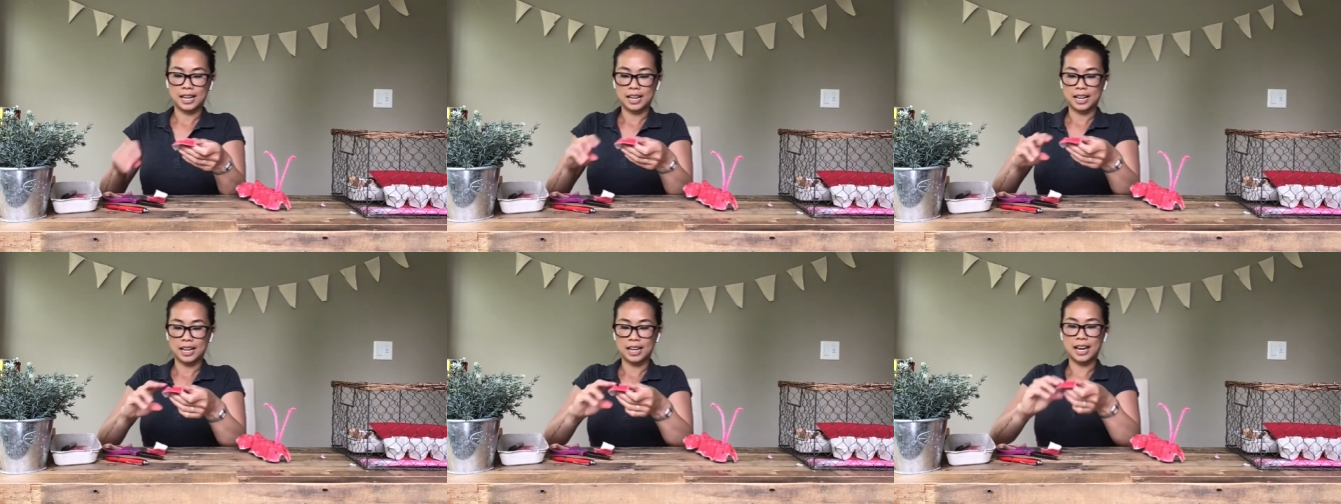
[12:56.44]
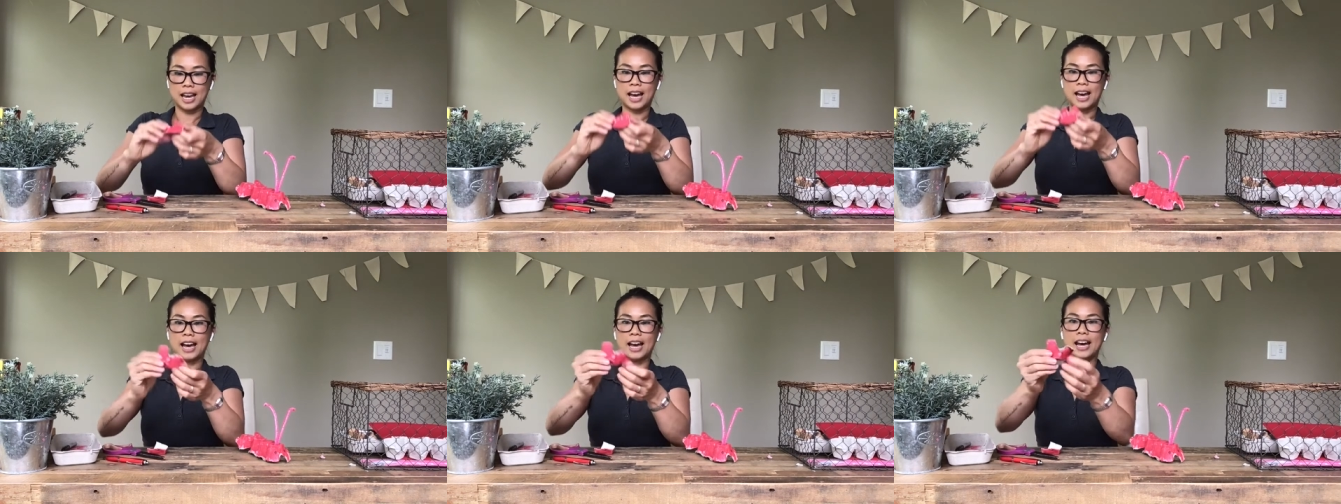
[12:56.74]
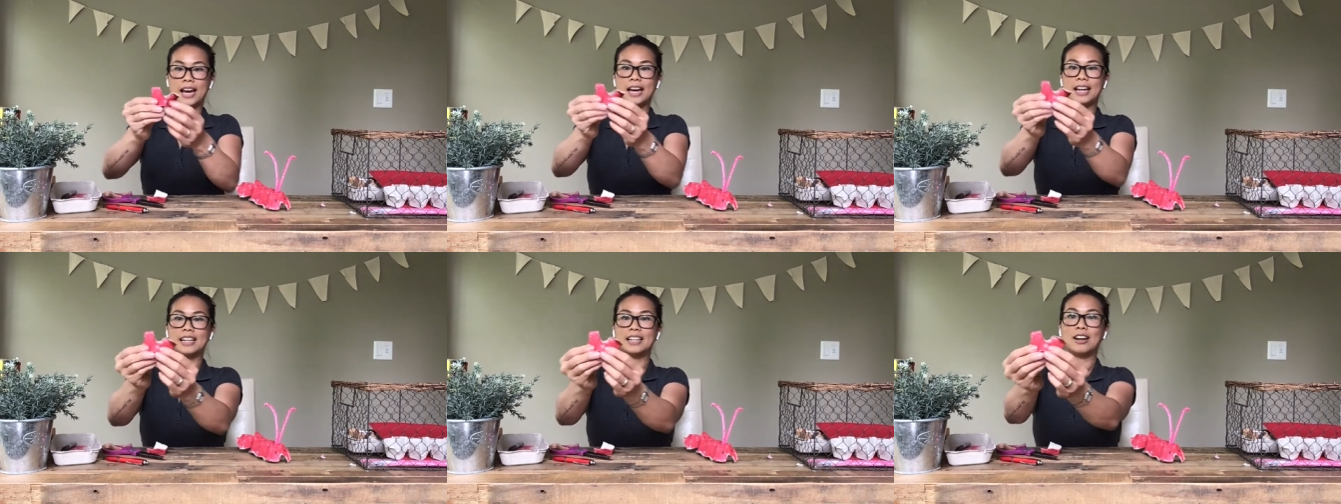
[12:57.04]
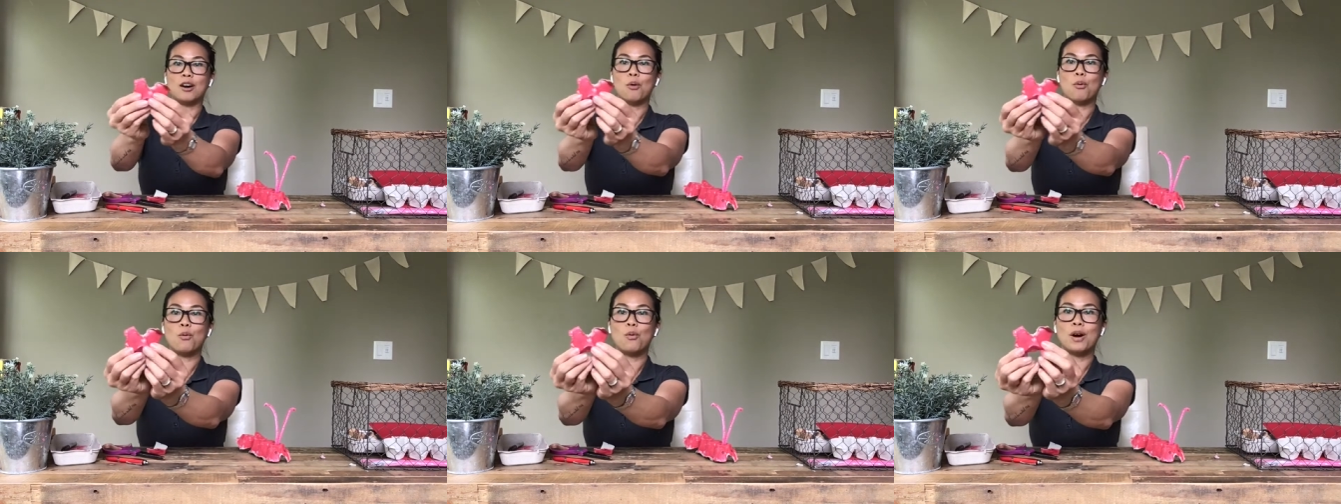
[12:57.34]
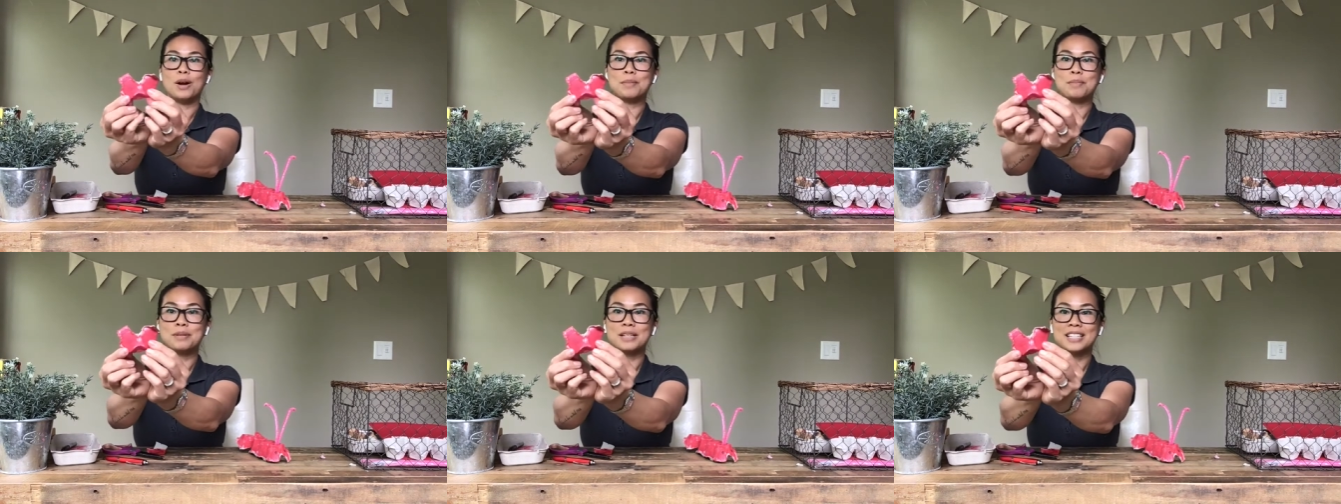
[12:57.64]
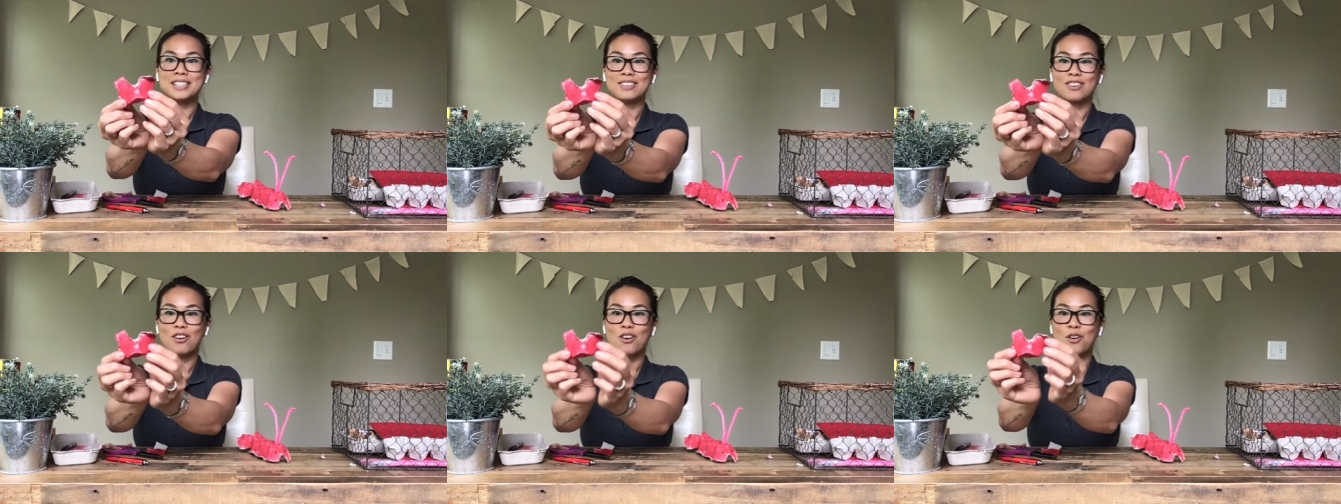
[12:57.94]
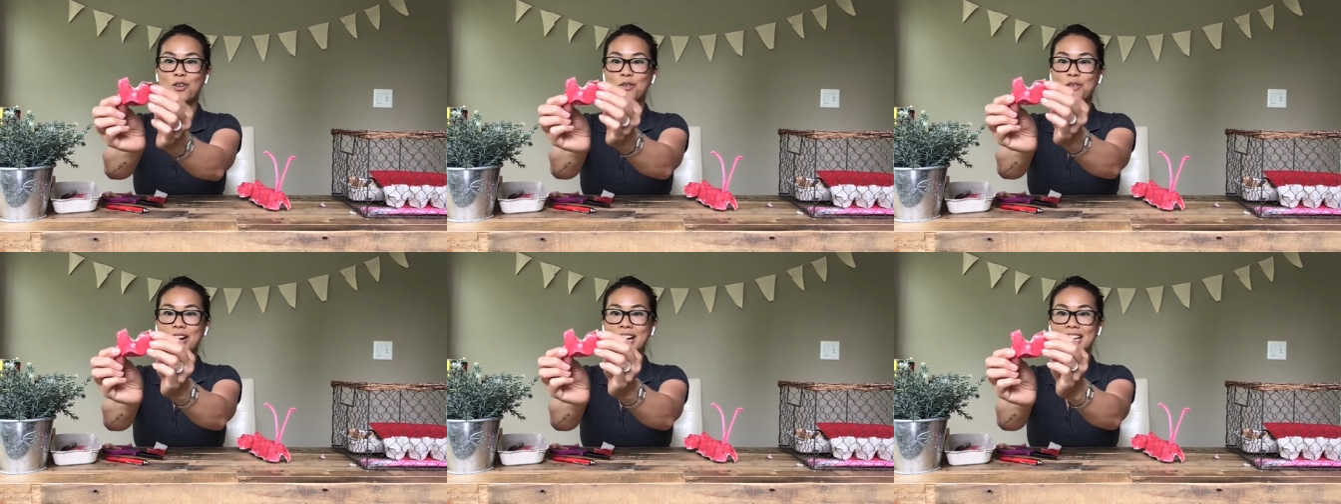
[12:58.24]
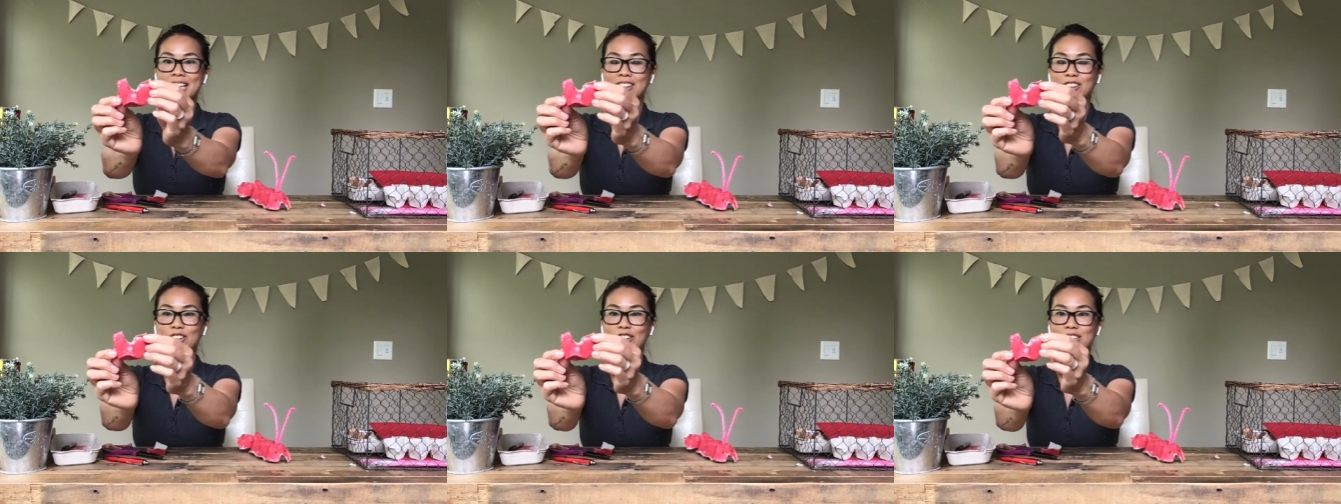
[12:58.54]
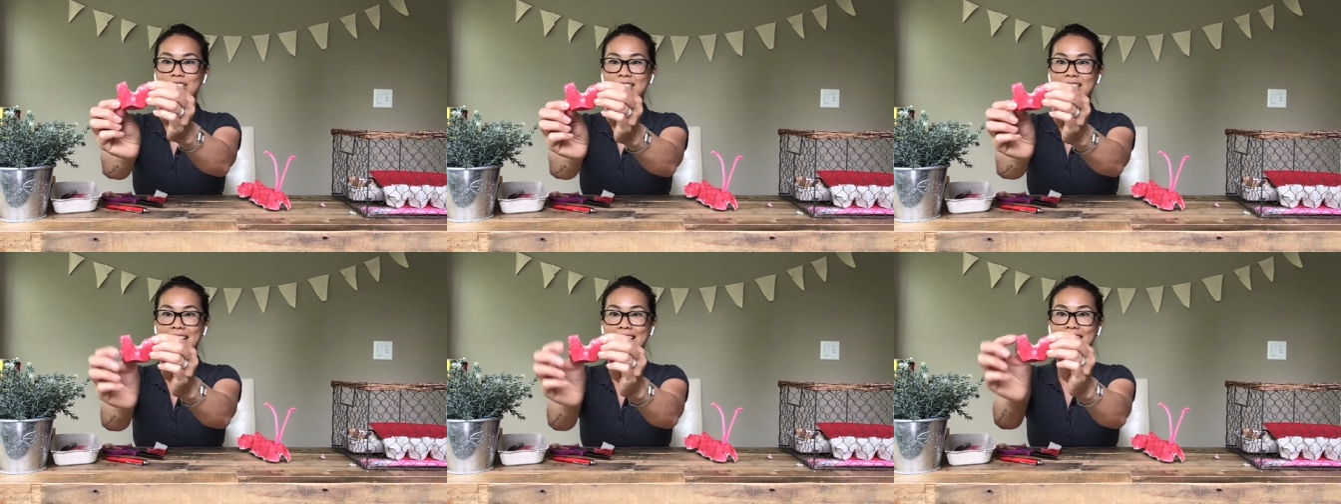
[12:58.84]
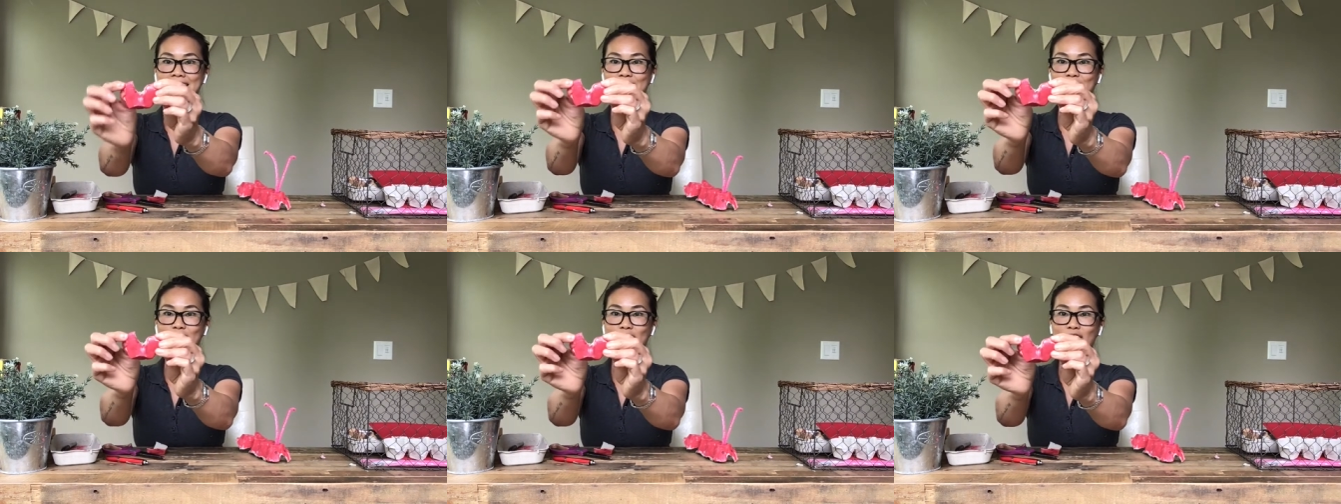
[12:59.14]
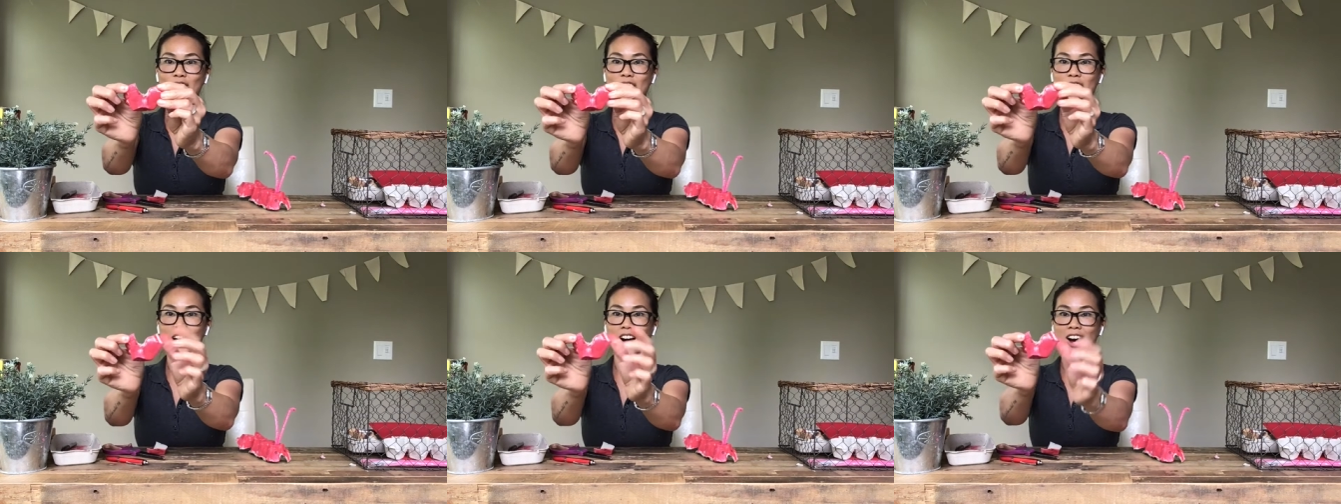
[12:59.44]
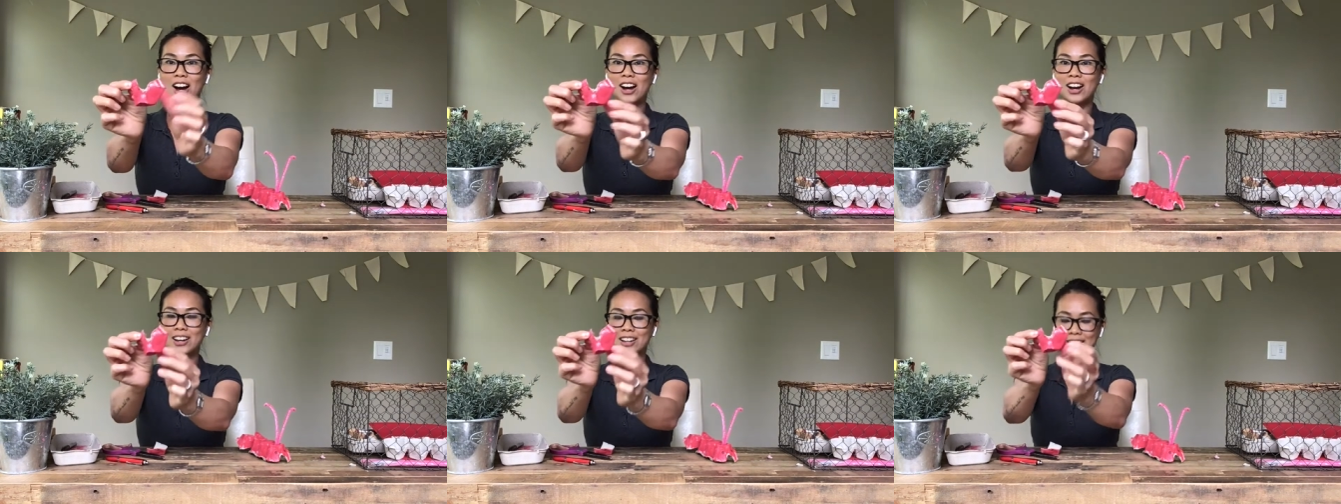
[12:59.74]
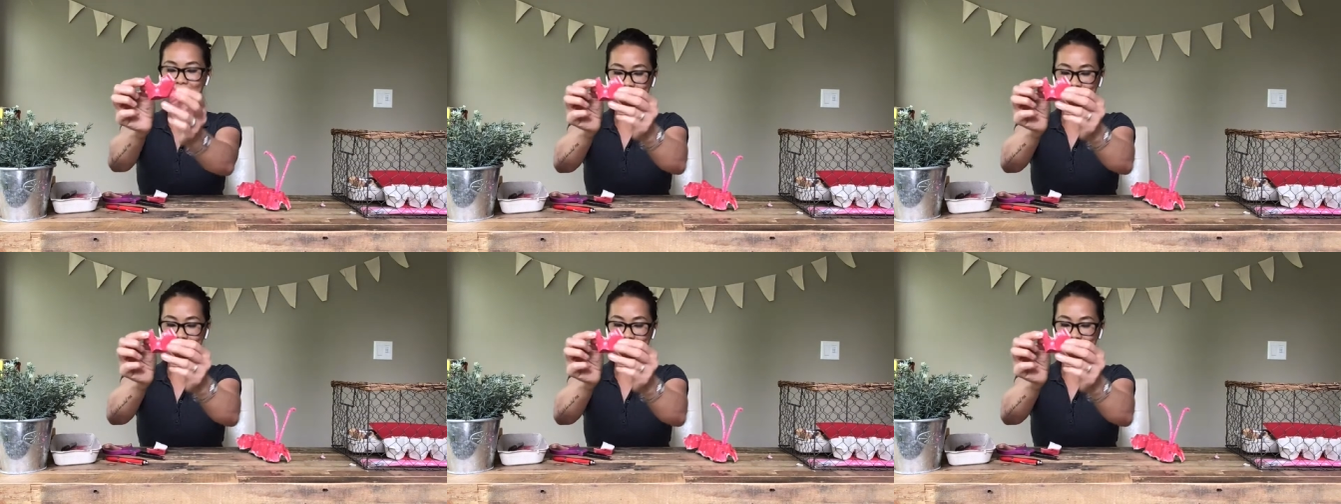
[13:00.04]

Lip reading: And one piece already looks like a claw.